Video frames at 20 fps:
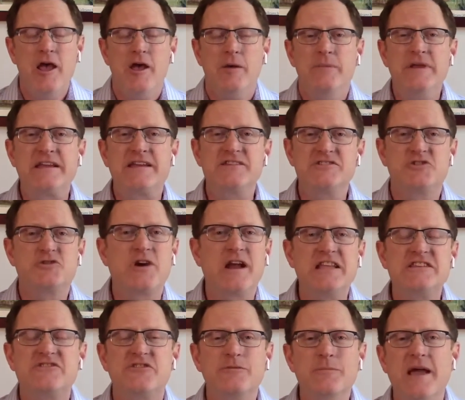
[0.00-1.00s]
Because
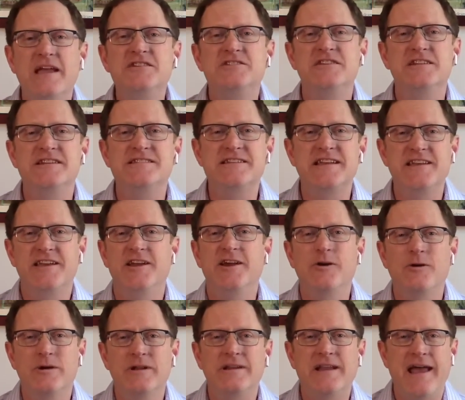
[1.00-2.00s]
transformation is a
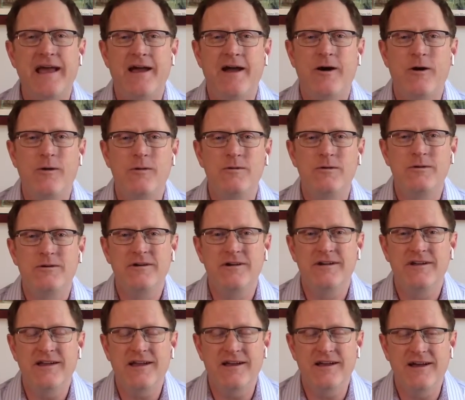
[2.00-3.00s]
here and now
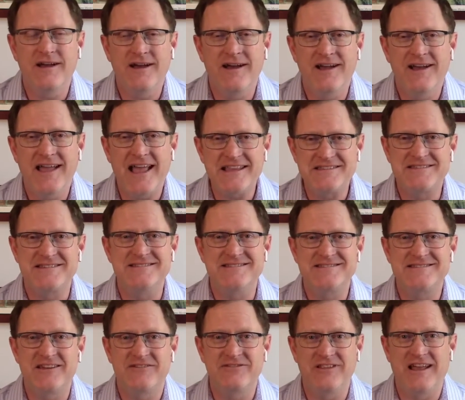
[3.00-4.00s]

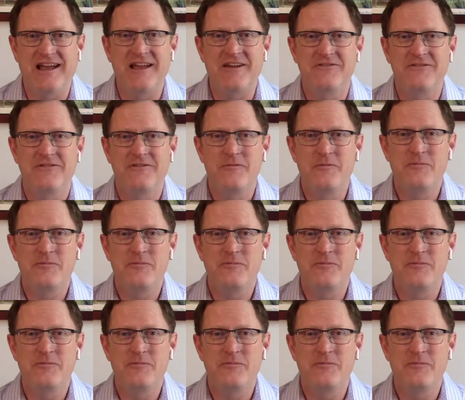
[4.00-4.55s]
essence of life.